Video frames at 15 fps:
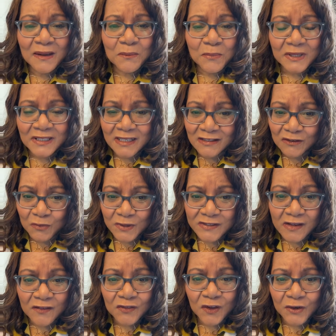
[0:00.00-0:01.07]
but this was a
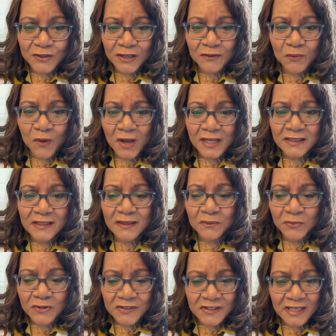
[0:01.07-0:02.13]
thirty-one
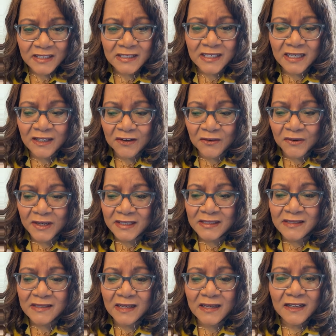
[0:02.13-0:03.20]
percent
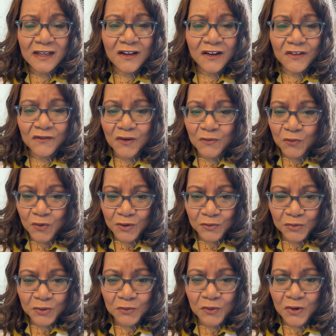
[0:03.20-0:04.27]
decrease from where
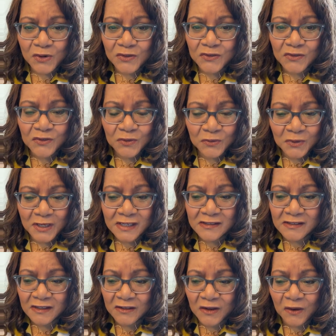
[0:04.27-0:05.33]
we were two weeks
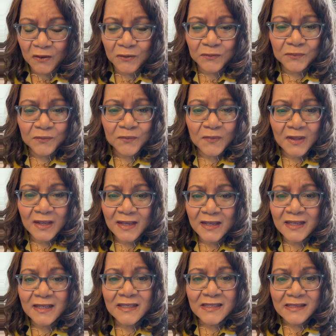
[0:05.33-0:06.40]
ago.
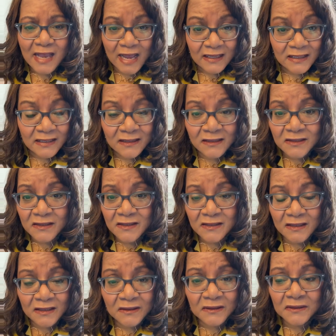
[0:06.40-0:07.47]
Sadly, there's
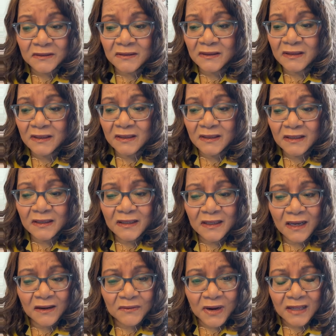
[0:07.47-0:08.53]
still
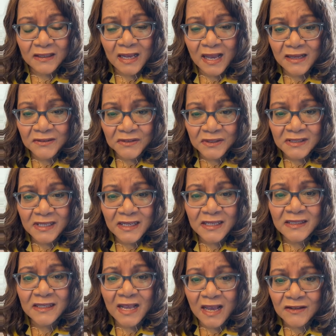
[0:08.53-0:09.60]
around one hundred ten
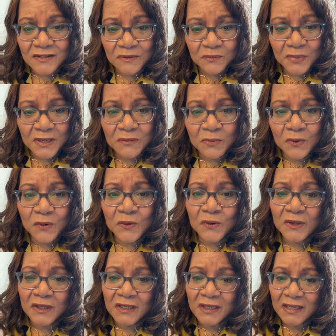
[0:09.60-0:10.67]
thousand people
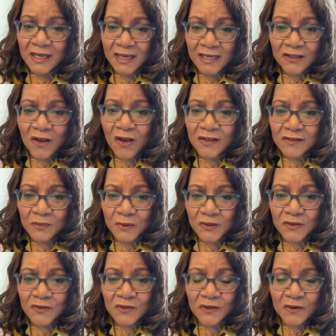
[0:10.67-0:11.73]
in
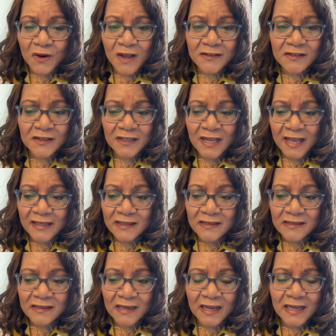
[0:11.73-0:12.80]
hospitals across the United
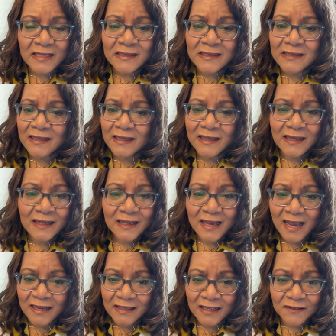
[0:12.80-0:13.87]
States,
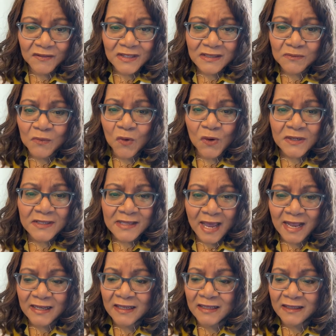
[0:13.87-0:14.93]
and even more
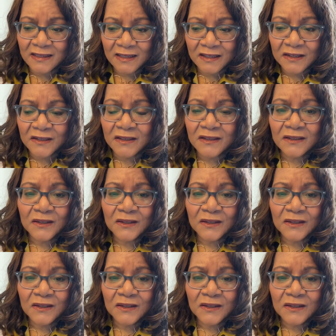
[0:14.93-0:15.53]
sadly, there